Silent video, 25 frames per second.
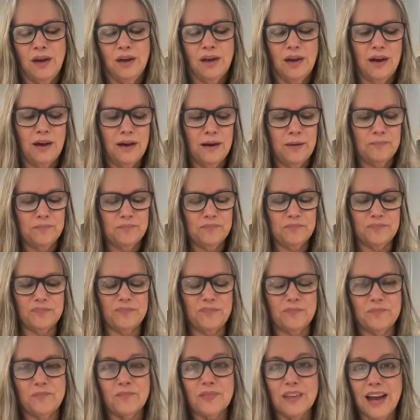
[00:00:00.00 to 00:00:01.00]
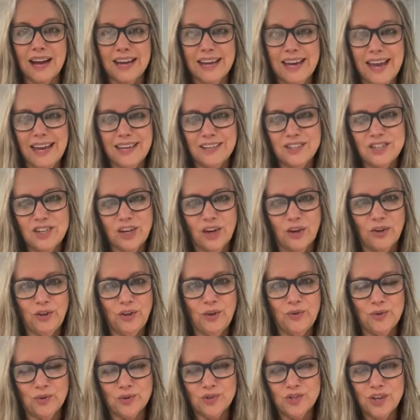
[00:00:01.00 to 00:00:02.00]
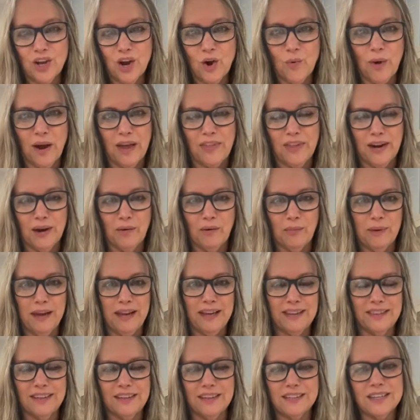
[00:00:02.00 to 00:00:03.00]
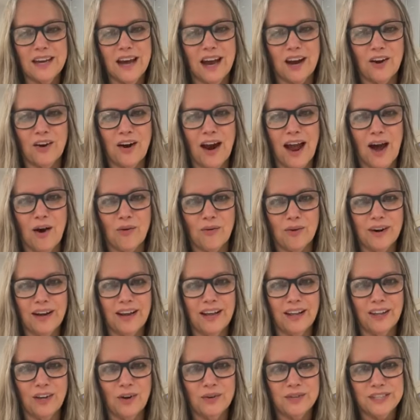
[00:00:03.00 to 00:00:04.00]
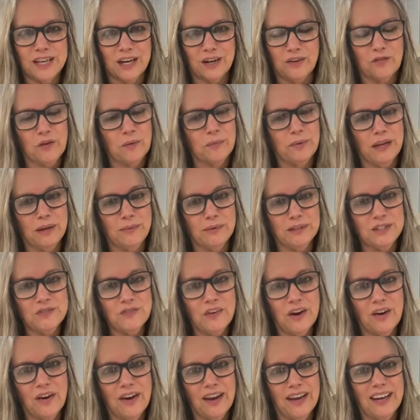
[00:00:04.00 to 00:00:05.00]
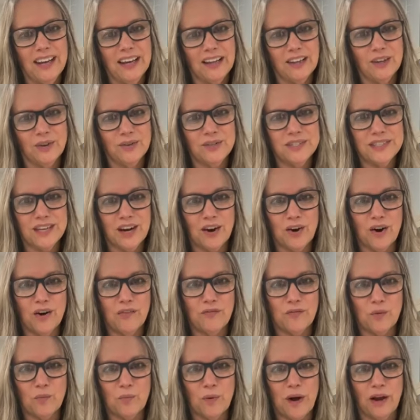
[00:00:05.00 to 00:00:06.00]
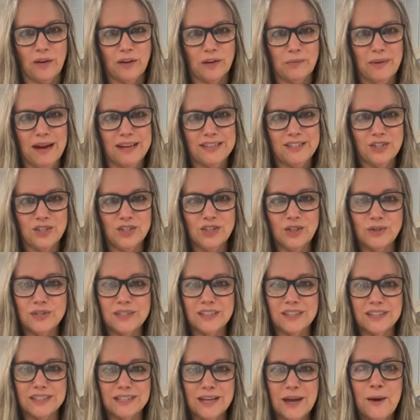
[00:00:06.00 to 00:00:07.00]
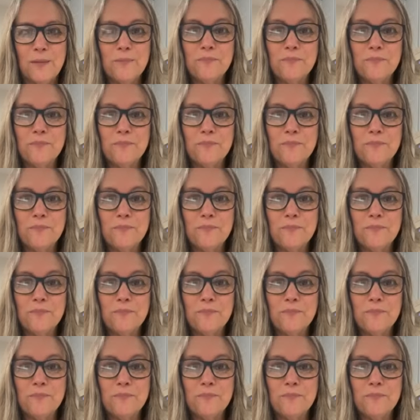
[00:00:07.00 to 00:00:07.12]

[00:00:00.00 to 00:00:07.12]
I can tell you there's no way that I will make it the entire hour. Hello, Sandra from Dingman's Ferry, and hello, Sarah from Raleigh, Massachusetts.